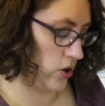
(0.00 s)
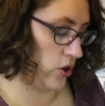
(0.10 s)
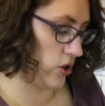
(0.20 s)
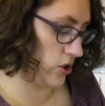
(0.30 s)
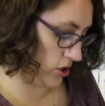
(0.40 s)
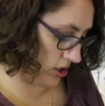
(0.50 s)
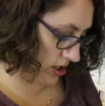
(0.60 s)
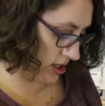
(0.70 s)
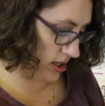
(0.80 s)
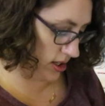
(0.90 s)
got
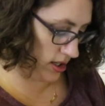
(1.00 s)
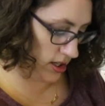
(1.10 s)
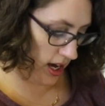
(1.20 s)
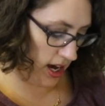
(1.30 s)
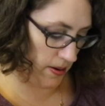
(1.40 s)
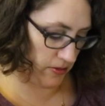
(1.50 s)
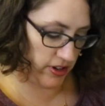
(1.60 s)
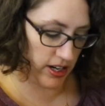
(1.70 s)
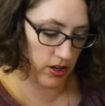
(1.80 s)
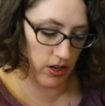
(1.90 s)
to
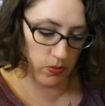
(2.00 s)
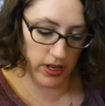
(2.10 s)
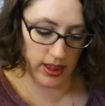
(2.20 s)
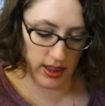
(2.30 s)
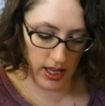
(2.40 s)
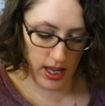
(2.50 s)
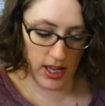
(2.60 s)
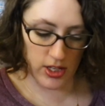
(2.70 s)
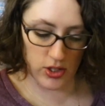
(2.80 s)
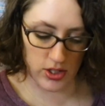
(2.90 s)
crack on with
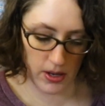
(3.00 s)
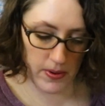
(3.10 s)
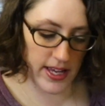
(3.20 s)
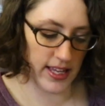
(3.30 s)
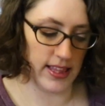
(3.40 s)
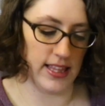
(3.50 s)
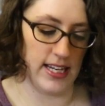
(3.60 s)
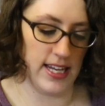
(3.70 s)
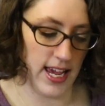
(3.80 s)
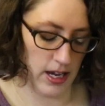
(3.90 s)
sewing
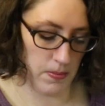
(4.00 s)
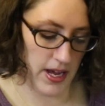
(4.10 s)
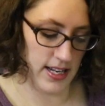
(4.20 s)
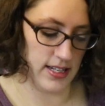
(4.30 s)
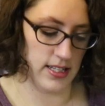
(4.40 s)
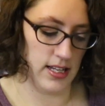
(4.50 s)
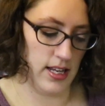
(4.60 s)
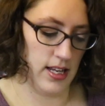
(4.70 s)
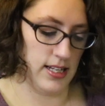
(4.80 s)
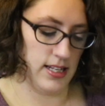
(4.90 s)
the neckband
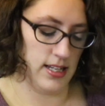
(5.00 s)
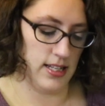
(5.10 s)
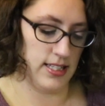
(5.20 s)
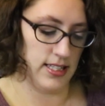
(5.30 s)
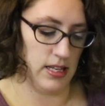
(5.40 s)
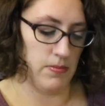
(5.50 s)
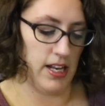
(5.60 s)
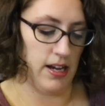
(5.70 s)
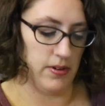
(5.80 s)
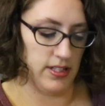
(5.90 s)
seam
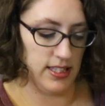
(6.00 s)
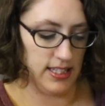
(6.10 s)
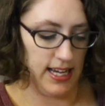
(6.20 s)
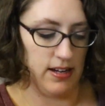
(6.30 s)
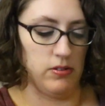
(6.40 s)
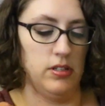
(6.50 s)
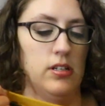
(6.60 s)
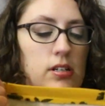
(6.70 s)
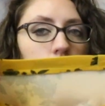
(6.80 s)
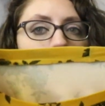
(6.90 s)
allowance down.
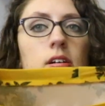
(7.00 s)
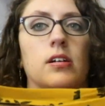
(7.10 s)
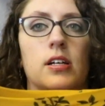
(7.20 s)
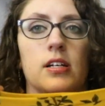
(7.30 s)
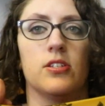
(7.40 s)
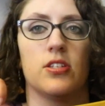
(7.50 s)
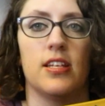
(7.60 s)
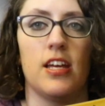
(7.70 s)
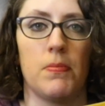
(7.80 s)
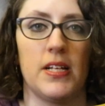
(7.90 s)
So the
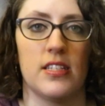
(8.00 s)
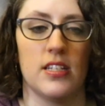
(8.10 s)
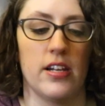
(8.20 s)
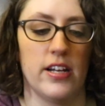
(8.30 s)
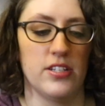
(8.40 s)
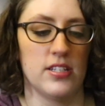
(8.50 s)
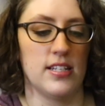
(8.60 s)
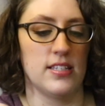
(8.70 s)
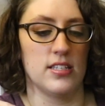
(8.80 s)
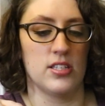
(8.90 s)
neckband's done, I just
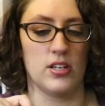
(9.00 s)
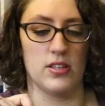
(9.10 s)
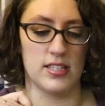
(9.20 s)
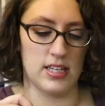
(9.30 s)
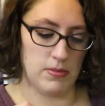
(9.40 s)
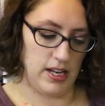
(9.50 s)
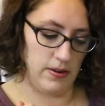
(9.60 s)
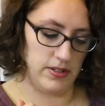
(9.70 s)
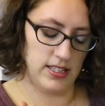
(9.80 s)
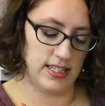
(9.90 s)
need to sew the seam
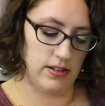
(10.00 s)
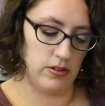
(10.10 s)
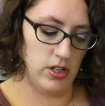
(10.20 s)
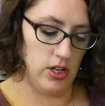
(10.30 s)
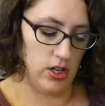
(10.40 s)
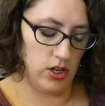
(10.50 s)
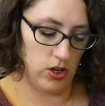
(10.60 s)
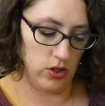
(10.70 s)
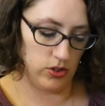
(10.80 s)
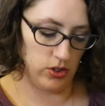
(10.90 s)
allowance down
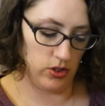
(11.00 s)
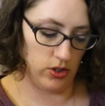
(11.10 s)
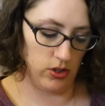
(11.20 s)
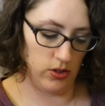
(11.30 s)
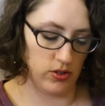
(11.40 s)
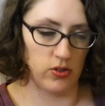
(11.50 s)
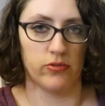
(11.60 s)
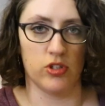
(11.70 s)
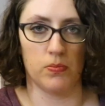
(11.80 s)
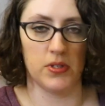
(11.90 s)
onto sort
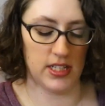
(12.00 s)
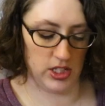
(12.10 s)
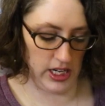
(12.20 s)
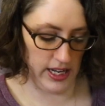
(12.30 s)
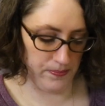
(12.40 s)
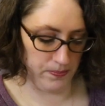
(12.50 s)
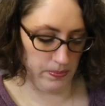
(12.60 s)
of top stitching it.